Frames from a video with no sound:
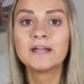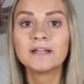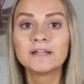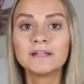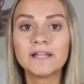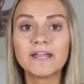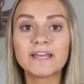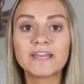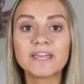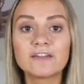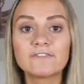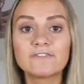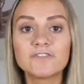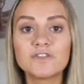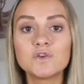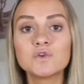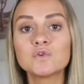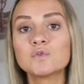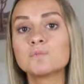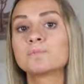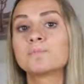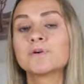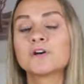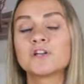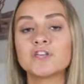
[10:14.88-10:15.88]
Like if
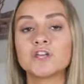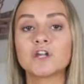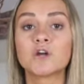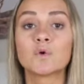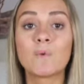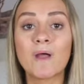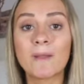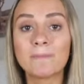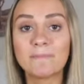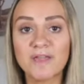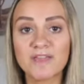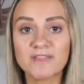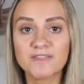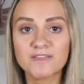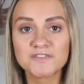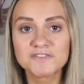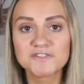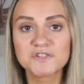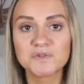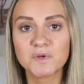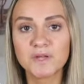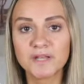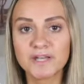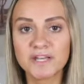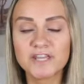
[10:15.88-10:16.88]
you put your wet bathing
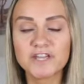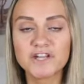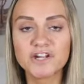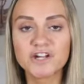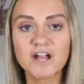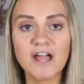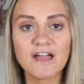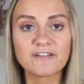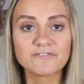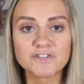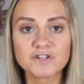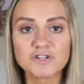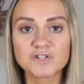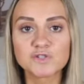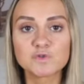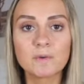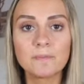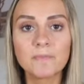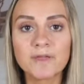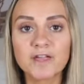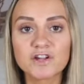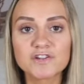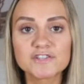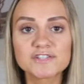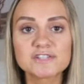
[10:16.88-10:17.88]
suit in here after
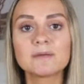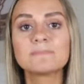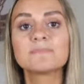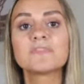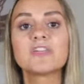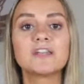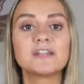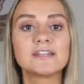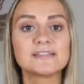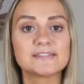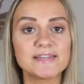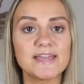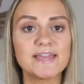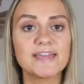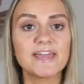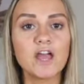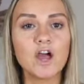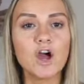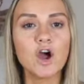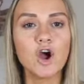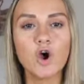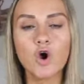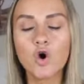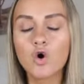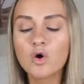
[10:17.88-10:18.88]
swimming or something to take it
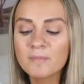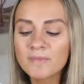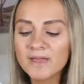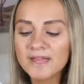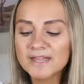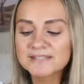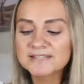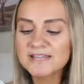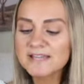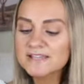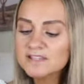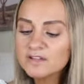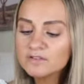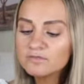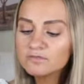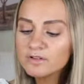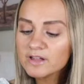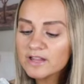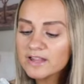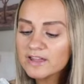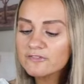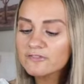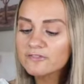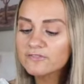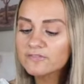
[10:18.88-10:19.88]
home, it doesn't
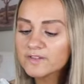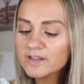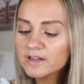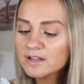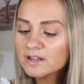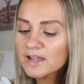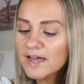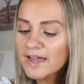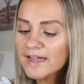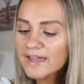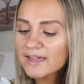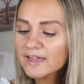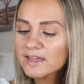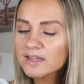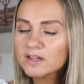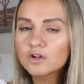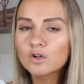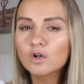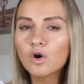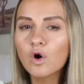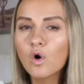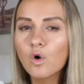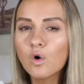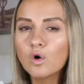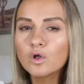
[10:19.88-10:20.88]
really feel like
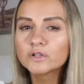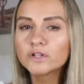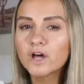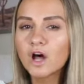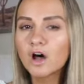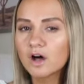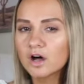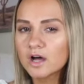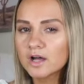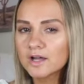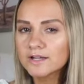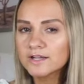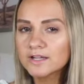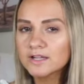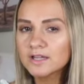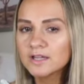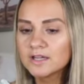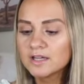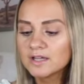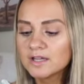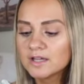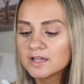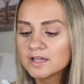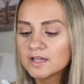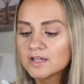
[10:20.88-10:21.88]
it'll hold on
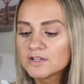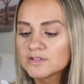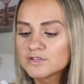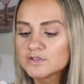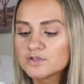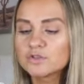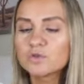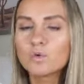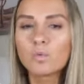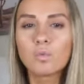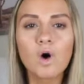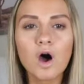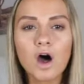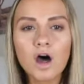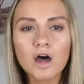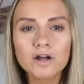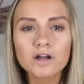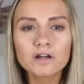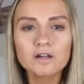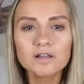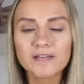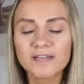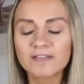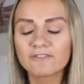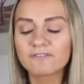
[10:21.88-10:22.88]
to the
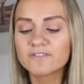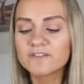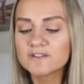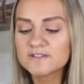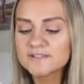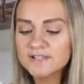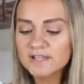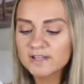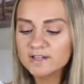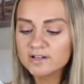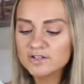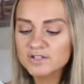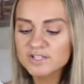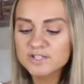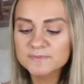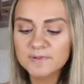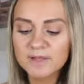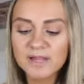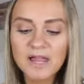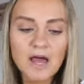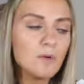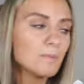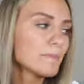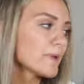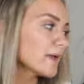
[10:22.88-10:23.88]
water. Like it feels like it'll spill
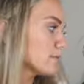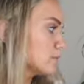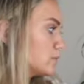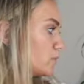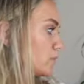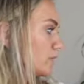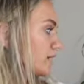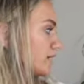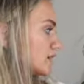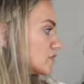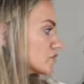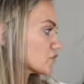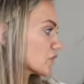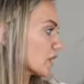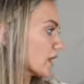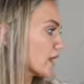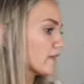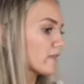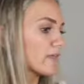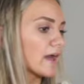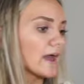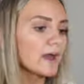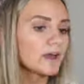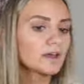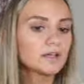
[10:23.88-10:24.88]
out. Maybe we can try
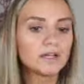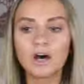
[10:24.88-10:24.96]
that.